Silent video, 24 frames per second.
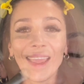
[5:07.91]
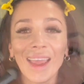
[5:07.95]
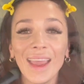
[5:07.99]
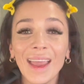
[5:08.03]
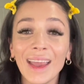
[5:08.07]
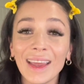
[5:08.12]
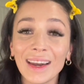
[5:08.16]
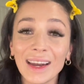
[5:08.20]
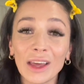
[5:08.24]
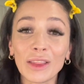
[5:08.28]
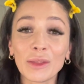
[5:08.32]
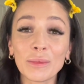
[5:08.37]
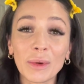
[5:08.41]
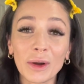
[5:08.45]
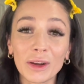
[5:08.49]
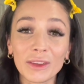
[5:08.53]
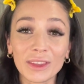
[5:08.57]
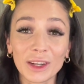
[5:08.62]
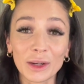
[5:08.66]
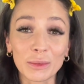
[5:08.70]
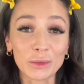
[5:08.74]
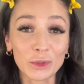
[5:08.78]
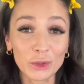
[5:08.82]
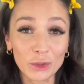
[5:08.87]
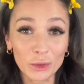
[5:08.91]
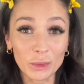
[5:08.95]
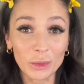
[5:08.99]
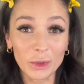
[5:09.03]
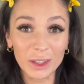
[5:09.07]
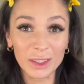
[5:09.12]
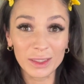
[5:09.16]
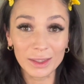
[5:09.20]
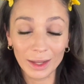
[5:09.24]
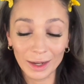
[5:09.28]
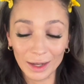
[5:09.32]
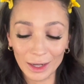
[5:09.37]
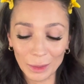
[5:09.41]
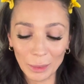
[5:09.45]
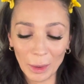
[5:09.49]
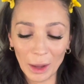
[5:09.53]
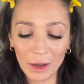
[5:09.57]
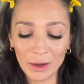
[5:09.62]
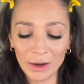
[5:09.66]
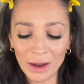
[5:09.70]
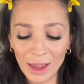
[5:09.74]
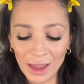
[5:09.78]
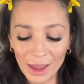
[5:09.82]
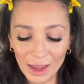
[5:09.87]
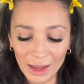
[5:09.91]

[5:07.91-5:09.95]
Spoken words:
And now the part that I'm super excited about,